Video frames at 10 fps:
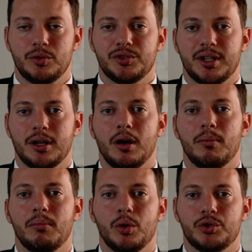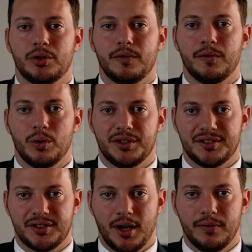using a motion for
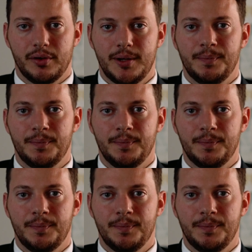discovery